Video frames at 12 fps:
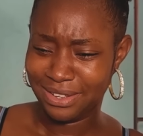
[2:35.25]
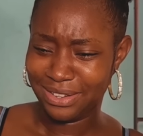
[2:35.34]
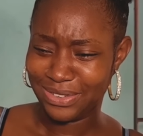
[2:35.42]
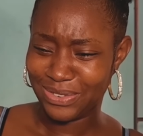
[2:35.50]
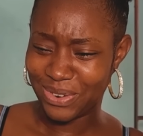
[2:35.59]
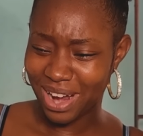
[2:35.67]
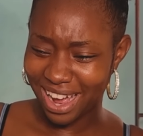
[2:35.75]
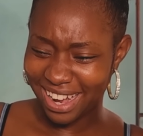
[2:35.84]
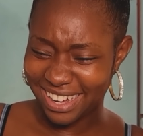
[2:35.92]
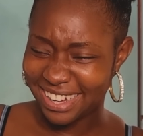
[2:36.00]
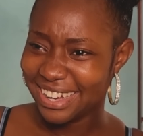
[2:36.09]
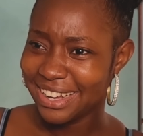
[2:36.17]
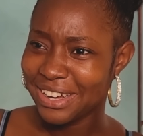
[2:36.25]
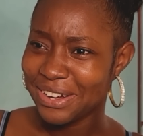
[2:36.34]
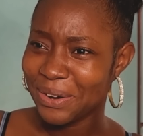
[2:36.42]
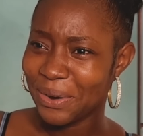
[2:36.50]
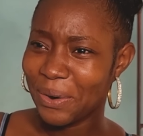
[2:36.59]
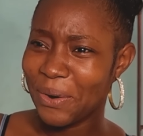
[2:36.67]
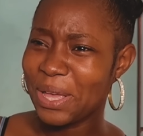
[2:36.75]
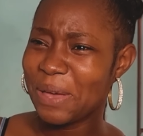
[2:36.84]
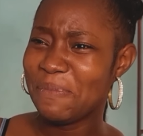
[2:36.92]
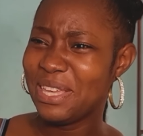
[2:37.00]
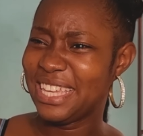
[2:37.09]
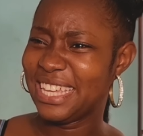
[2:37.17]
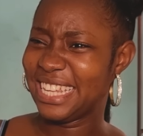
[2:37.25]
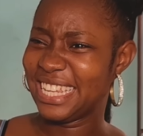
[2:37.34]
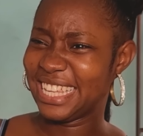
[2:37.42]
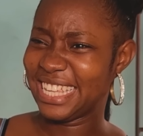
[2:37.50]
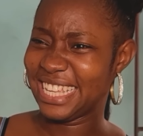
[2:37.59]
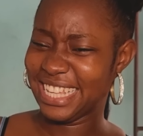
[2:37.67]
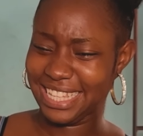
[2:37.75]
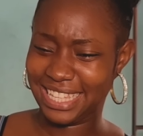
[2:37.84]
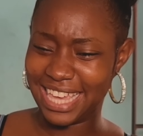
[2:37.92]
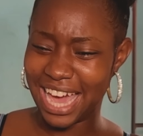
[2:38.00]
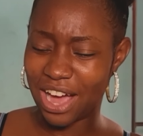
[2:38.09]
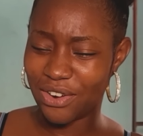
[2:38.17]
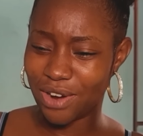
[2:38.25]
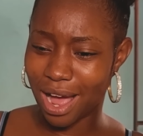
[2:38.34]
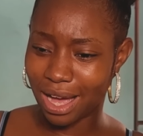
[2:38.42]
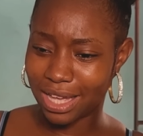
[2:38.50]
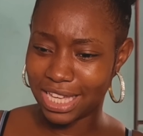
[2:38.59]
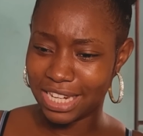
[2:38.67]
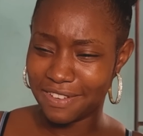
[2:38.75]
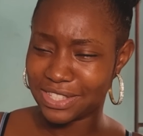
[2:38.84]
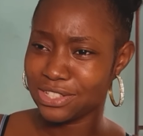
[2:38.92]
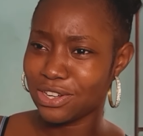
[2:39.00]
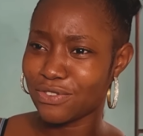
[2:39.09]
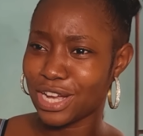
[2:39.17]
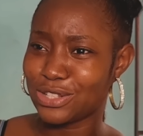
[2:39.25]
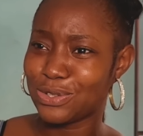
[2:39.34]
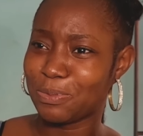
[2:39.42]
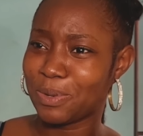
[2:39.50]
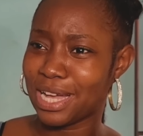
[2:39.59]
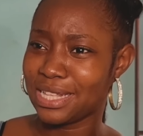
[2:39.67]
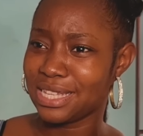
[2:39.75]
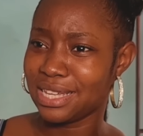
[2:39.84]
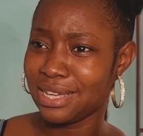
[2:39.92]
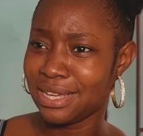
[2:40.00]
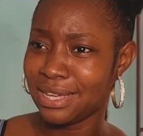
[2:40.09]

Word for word: Rock? Oh you mean? Yeah, rock. You never sit down right to the party?